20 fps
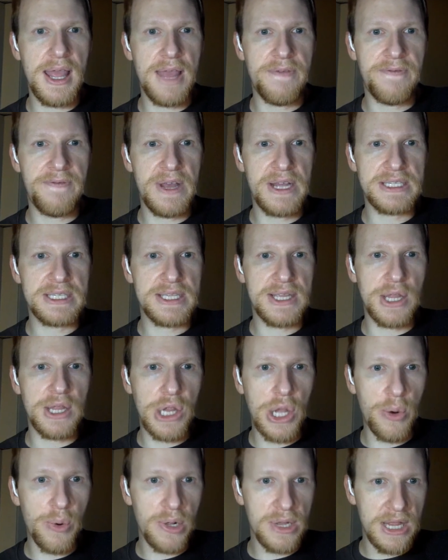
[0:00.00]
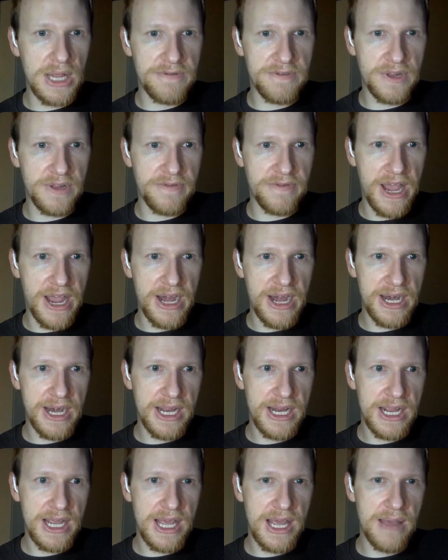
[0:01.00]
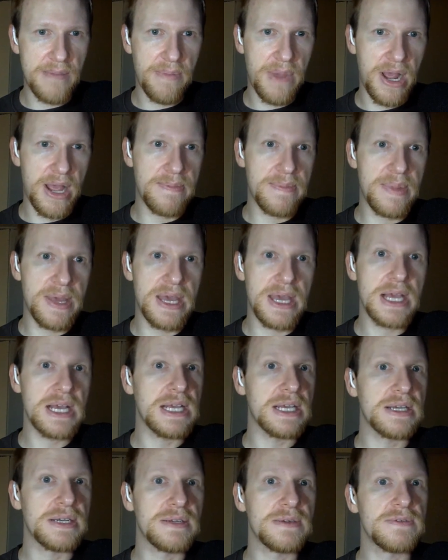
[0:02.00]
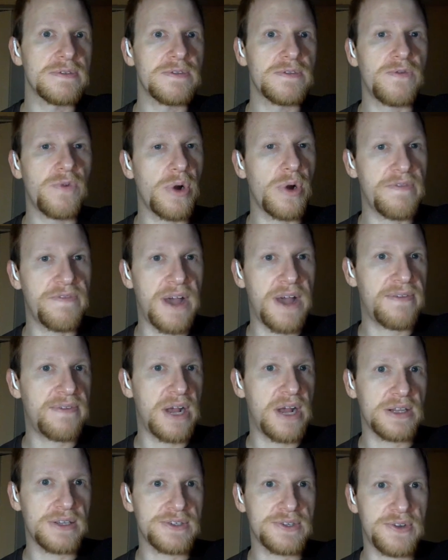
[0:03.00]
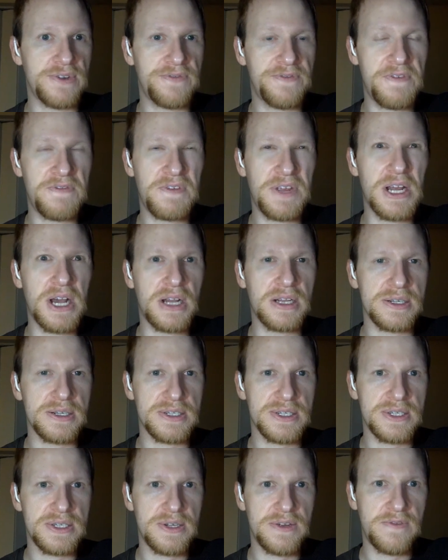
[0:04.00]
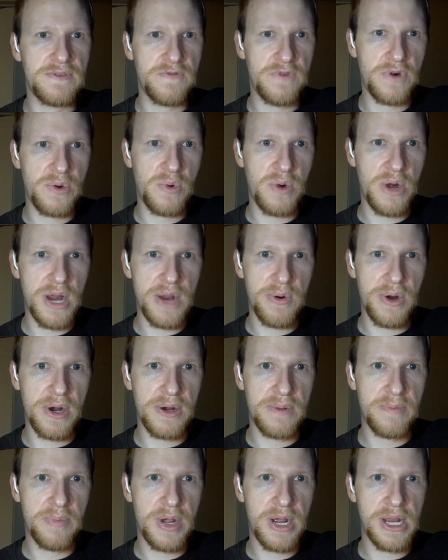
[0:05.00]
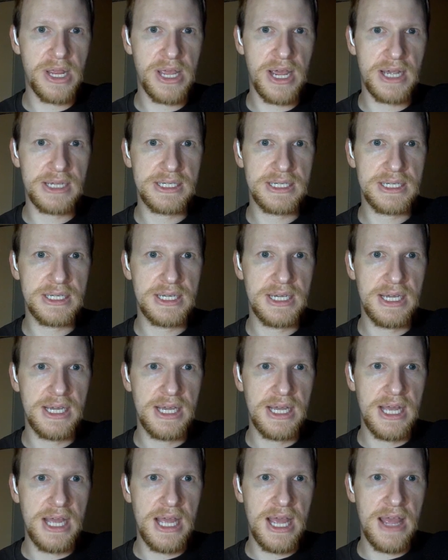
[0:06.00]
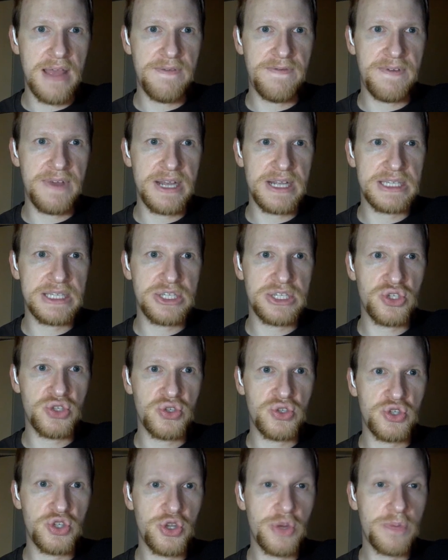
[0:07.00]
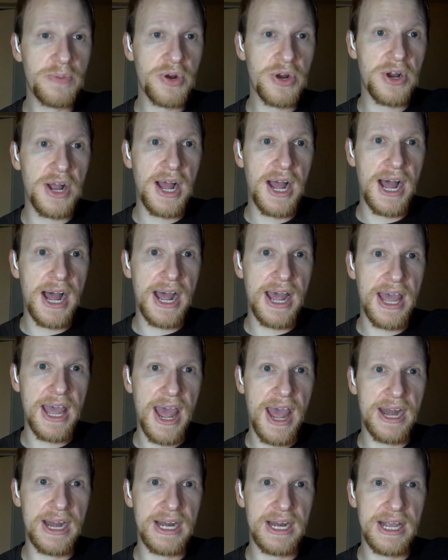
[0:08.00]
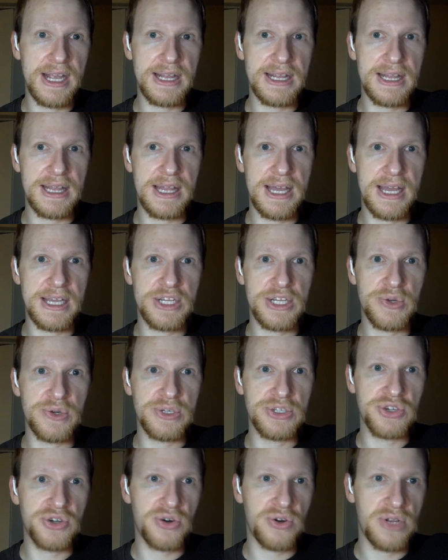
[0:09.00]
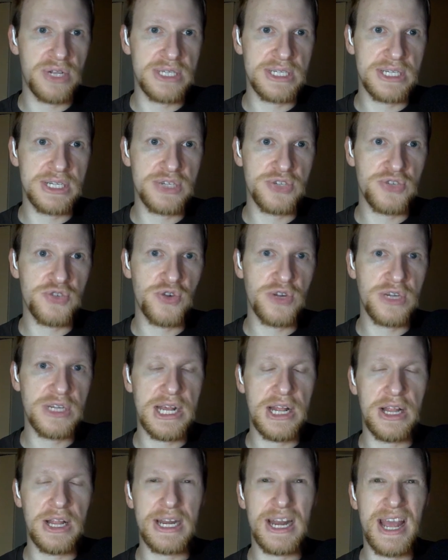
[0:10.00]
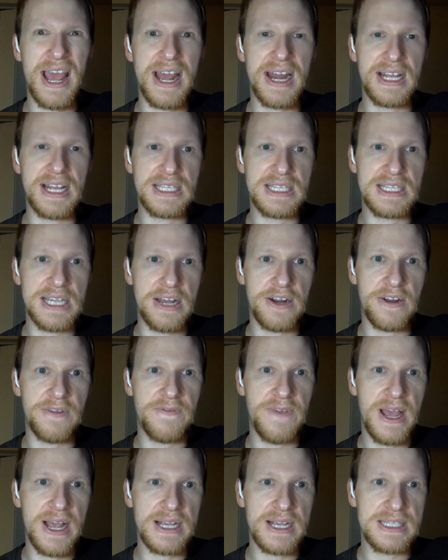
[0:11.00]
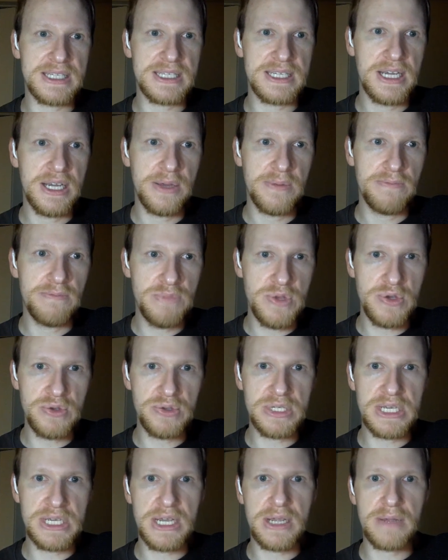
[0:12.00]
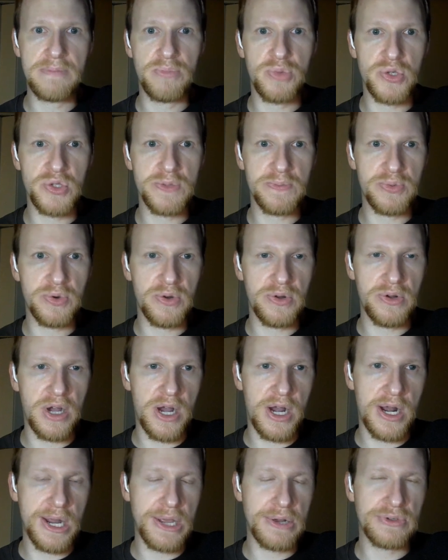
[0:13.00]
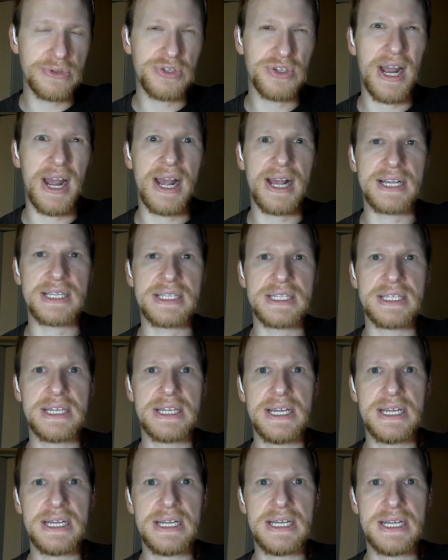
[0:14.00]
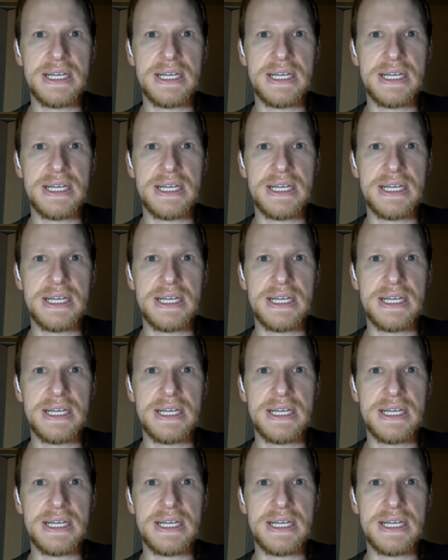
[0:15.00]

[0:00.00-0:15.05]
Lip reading: If it's the lower level of editing, it might be $45 or $50 for a 1 hour podcast. If it's super high editing, like doing journalistic storytelling, adding sound effects, music, multiple audio tracks,